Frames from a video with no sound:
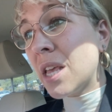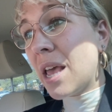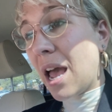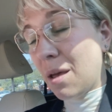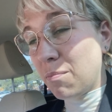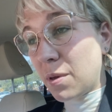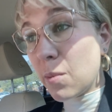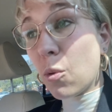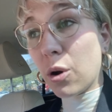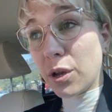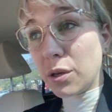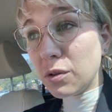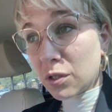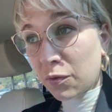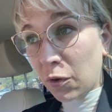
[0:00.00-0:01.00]
and be more
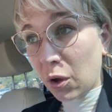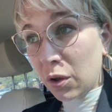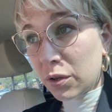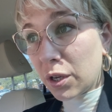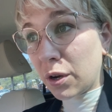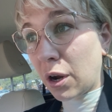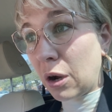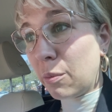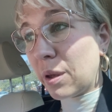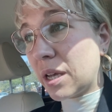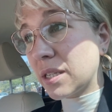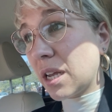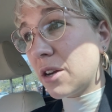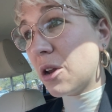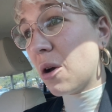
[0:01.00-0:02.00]
useful, you know,
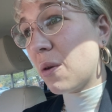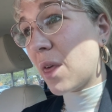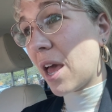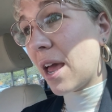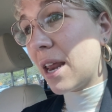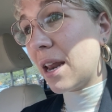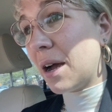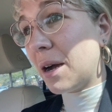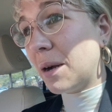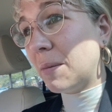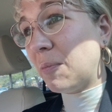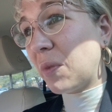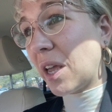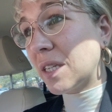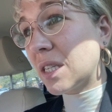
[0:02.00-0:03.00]
because I know that
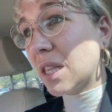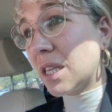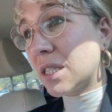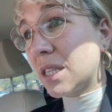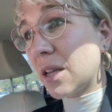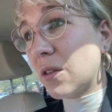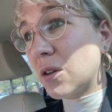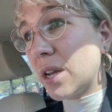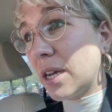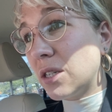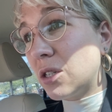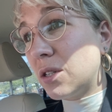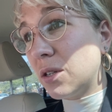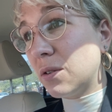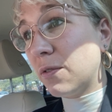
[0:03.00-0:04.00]
um, I said this the other day
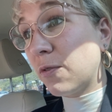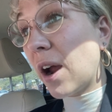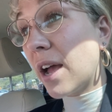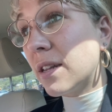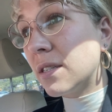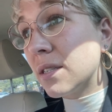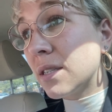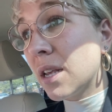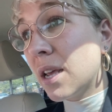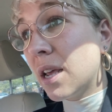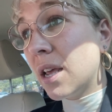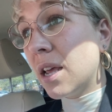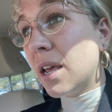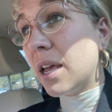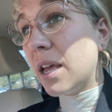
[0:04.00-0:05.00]
to friends.
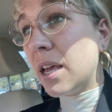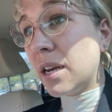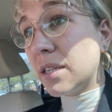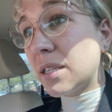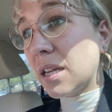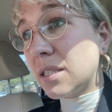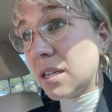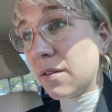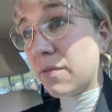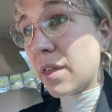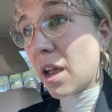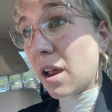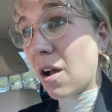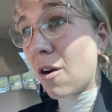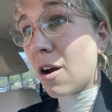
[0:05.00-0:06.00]
It is as if
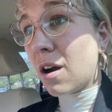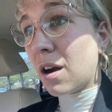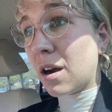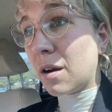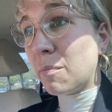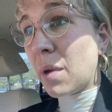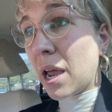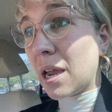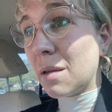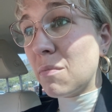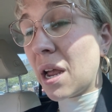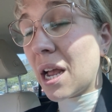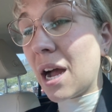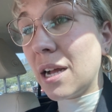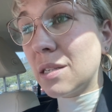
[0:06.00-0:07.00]
they are my,
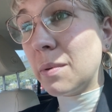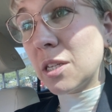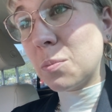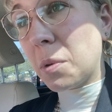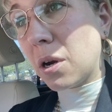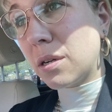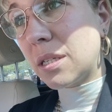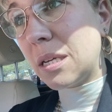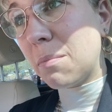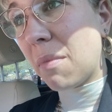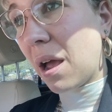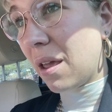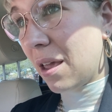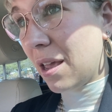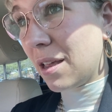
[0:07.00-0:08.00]
my guides, my spirit team,
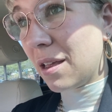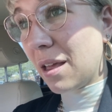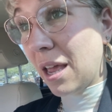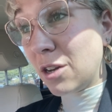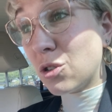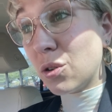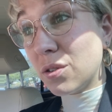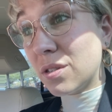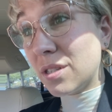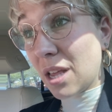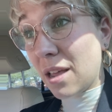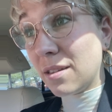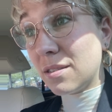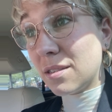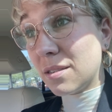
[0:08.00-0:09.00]
my angels,
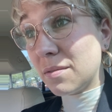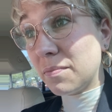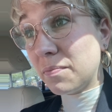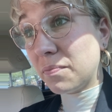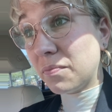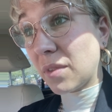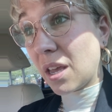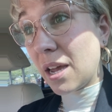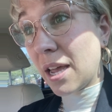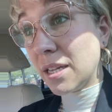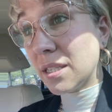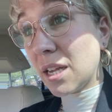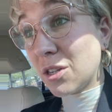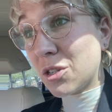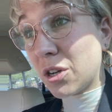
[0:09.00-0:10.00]
saints,
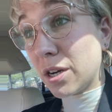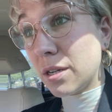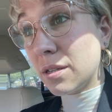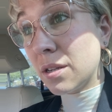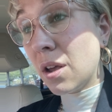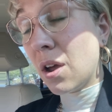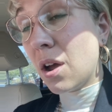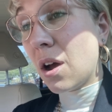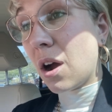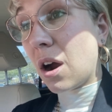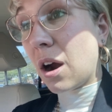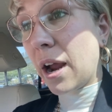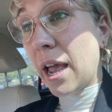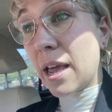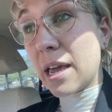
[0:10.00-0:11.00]
ancestors
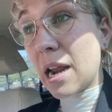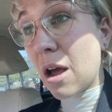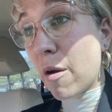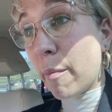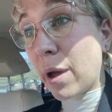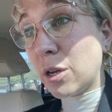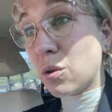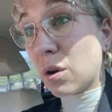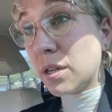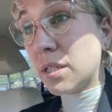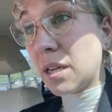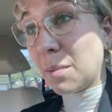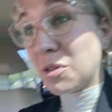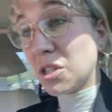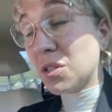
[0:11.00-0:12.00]
are hanging out on my
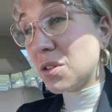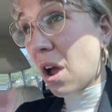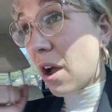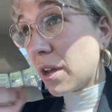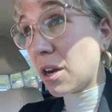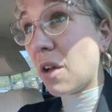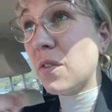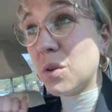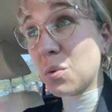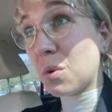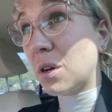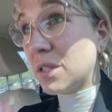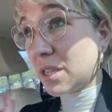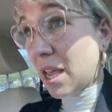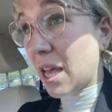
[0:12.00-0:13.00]
doorstep, just knocking on the
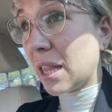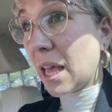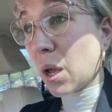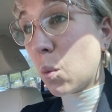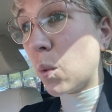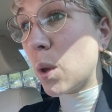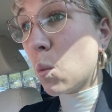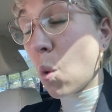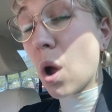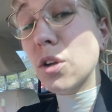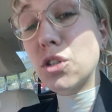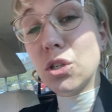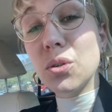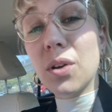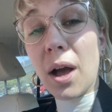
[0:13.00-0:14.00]
door saying like, we
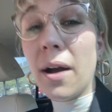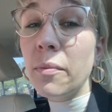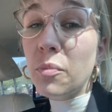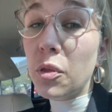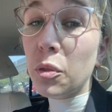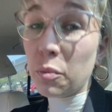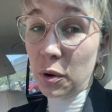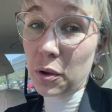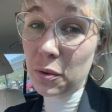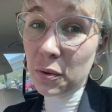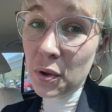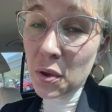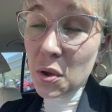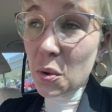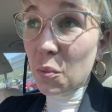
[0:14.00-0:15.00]
want to come through.
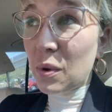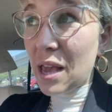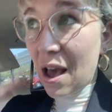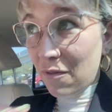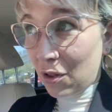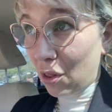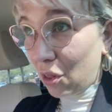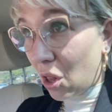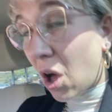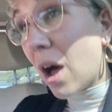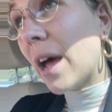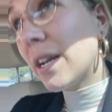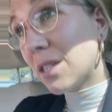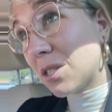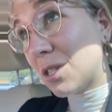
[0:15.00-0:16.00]
We have a
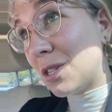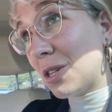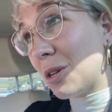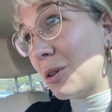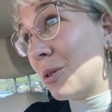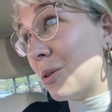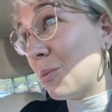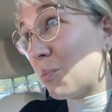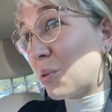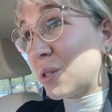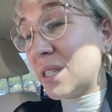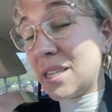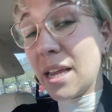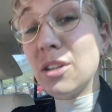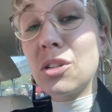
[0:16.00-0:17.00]
lot to
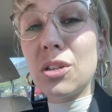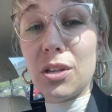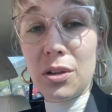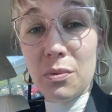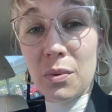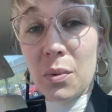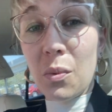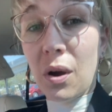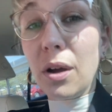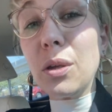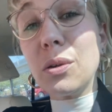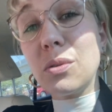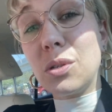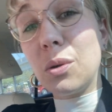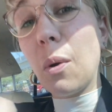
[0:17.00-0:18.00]
present to you. We want
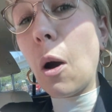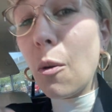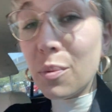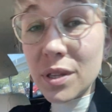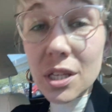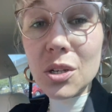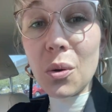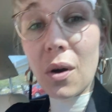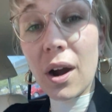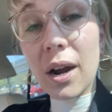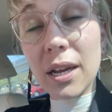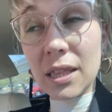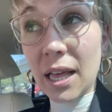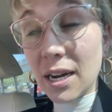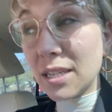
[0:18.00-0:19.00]
you to open the
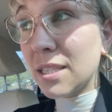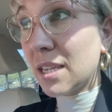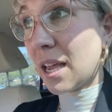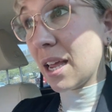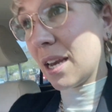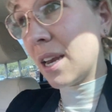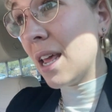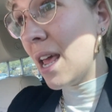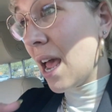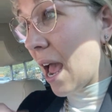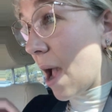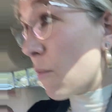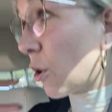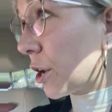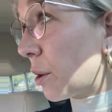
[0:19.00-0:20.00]
door, let us in,
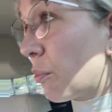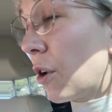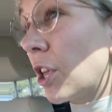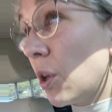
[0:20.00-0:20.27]
and we're gonna bring